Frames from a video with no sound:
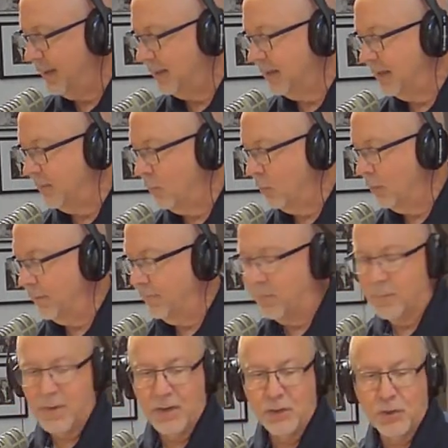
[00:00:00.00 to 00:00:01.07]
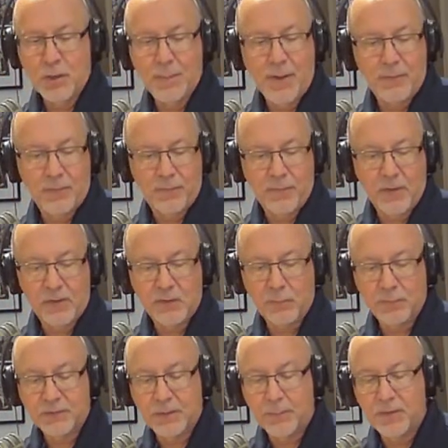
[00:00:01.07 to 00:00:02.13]
and get more information about the
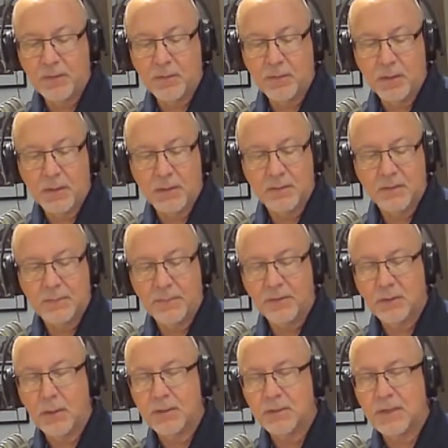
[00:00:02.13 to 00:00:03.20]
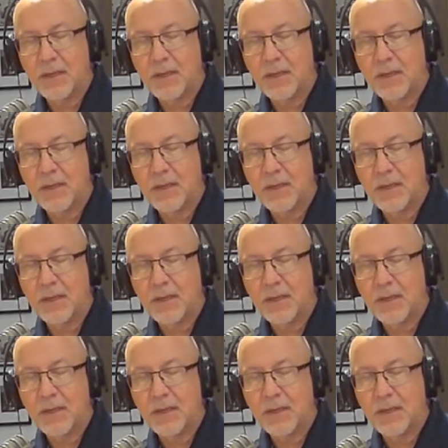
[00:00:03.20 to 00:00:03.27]
festival. Some of the things, it's